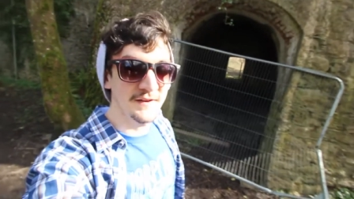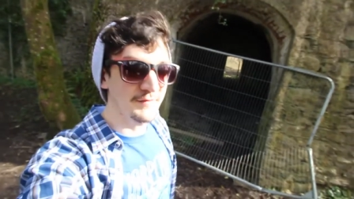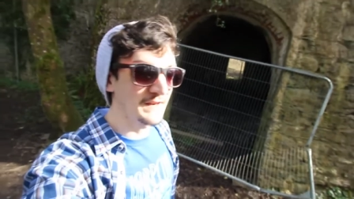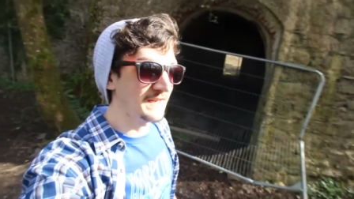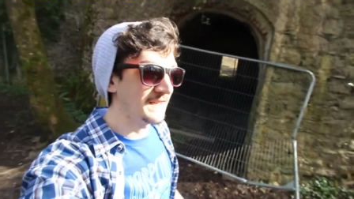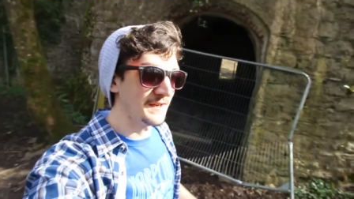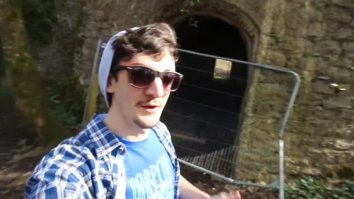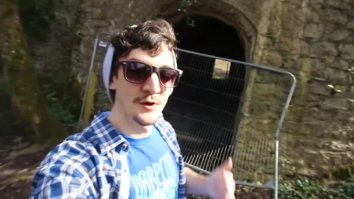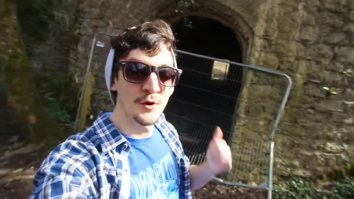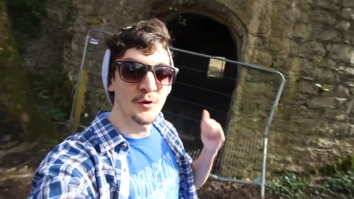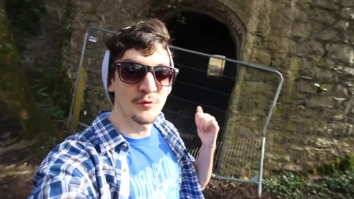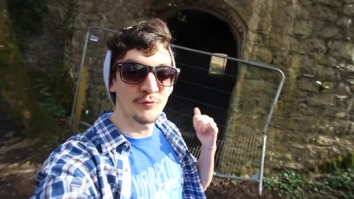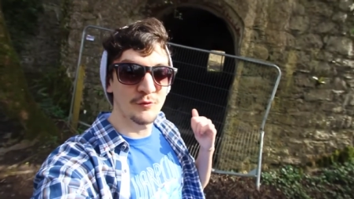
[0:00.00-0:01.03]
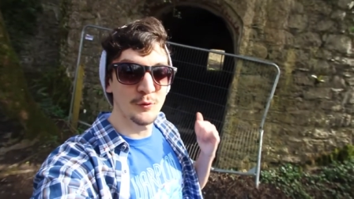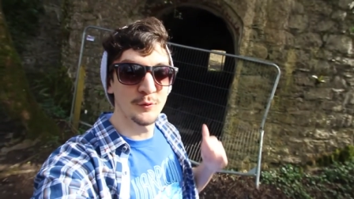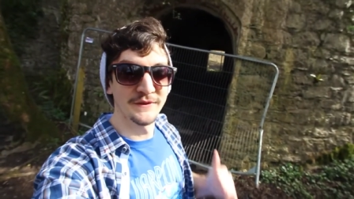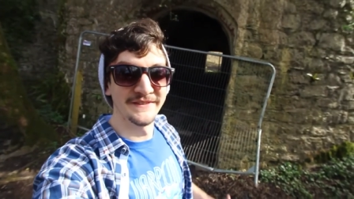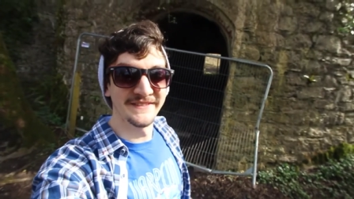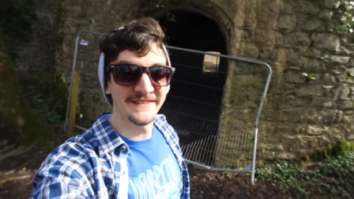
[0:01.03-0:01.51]
really
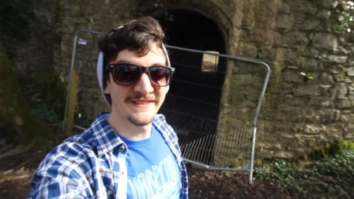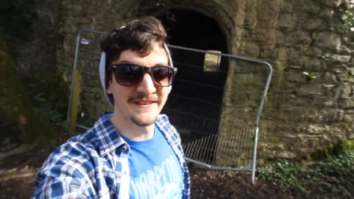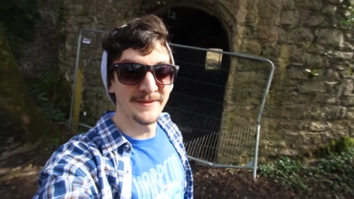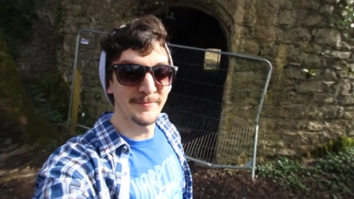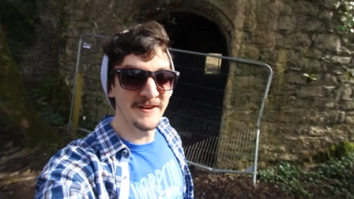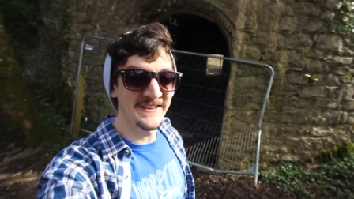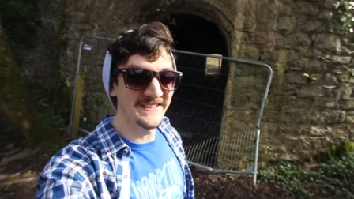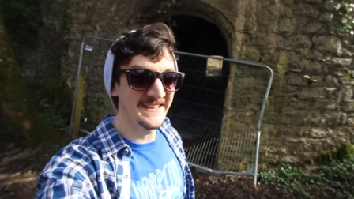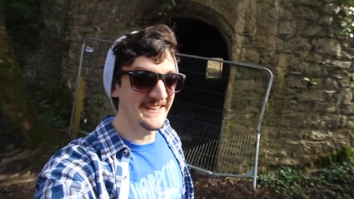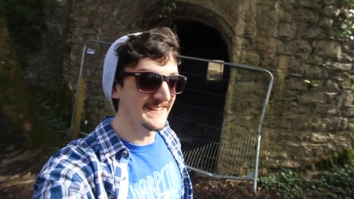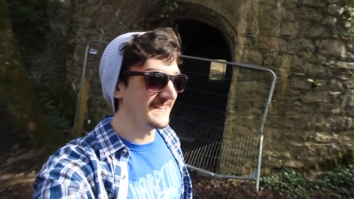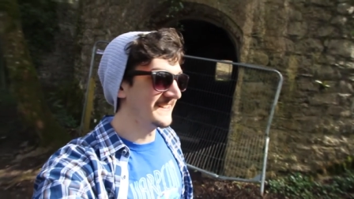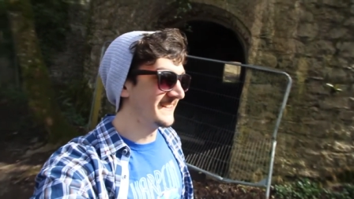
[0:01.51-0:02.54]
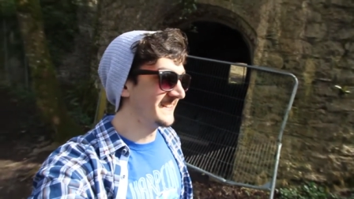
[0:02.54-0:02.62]
ruins my day.